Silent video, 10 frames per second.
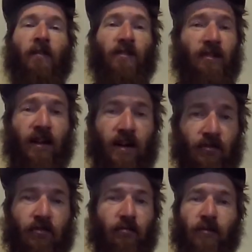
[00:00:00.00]
This thing
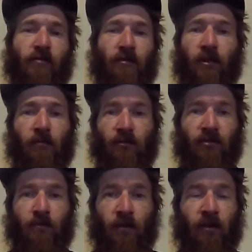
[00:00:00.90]
has incredible
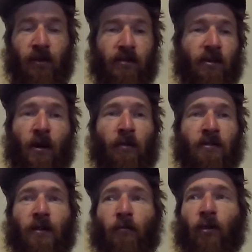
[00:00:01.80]
stability, so I
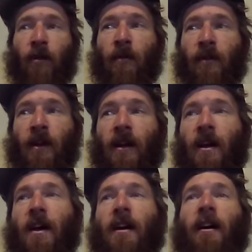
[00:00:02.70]
was not worried about that.